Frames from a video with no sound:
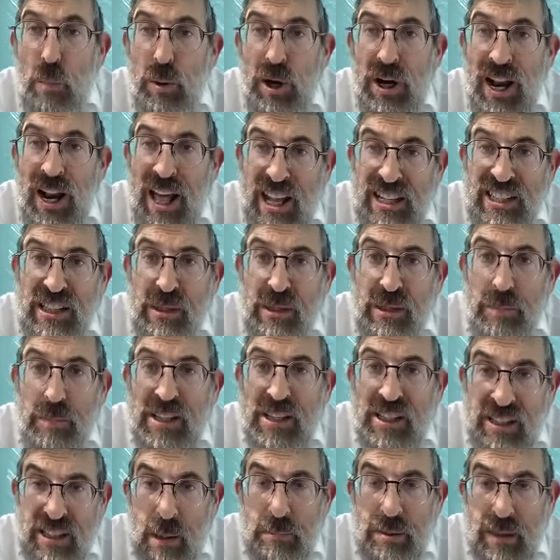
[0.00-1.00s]
But it has to be
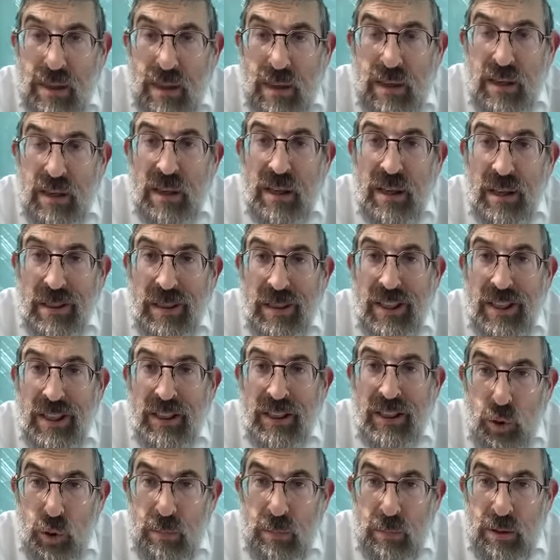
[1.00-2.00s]
something that
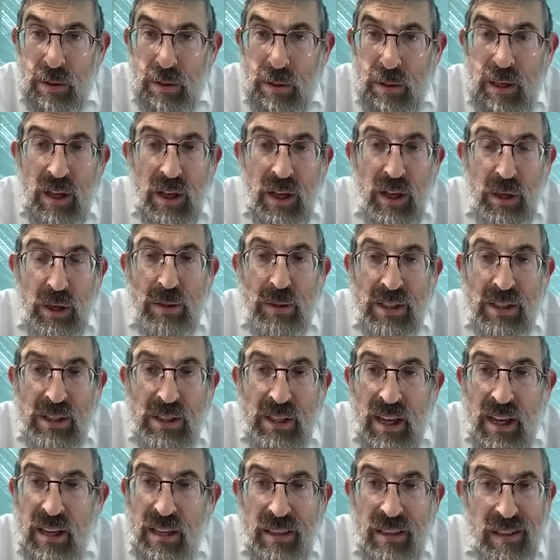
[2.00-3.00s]
normally you
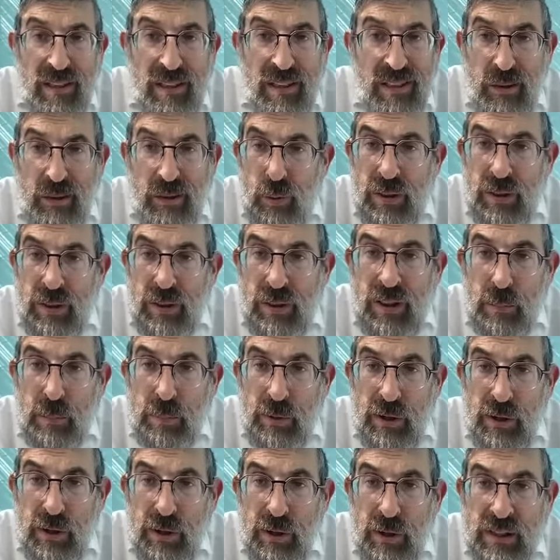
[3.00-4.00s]
would say, you wouldn't tell
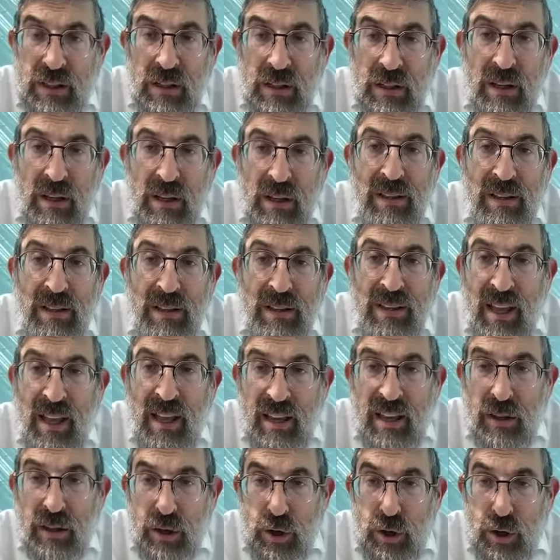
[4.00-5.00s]
the person,
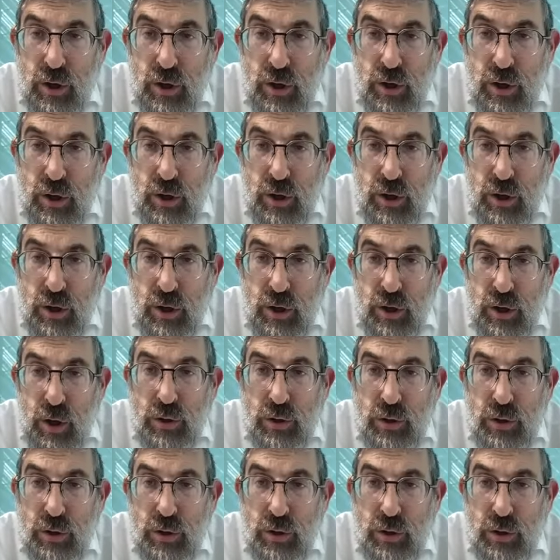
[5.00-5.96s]
take it, go do